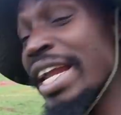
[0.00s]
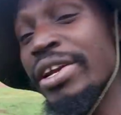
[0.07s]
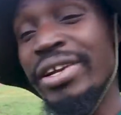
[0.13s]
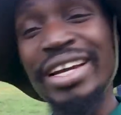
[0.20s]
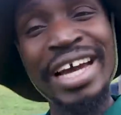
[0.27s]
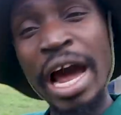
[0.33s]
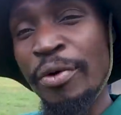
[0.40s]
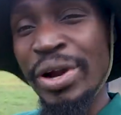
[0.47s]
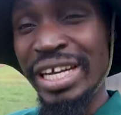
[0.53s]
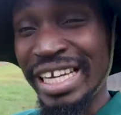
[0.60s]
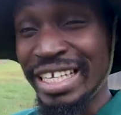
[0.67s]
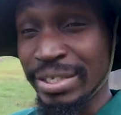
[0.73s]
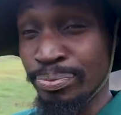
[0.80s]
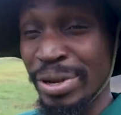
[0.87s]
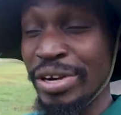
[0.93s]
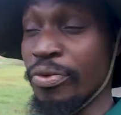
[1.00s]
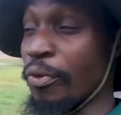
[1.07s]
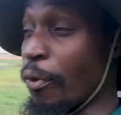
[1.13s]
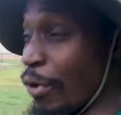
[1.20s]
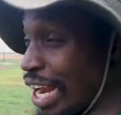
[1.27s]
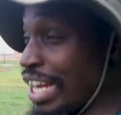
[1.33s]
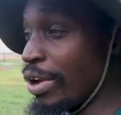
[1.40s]
And currently it's been
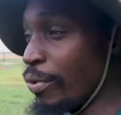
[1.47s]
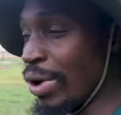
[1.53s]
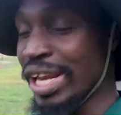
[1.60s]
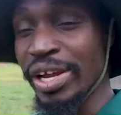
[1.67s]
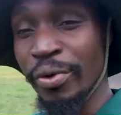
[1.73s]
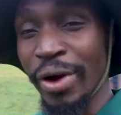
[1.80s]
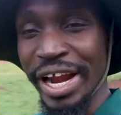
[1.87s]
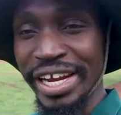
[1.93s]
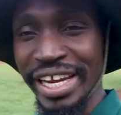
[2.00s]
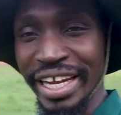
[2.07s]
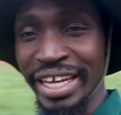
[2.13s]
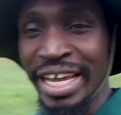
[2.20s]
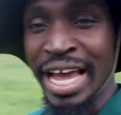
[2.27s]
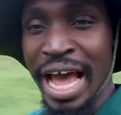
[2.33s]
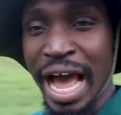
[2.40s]
really, really raining.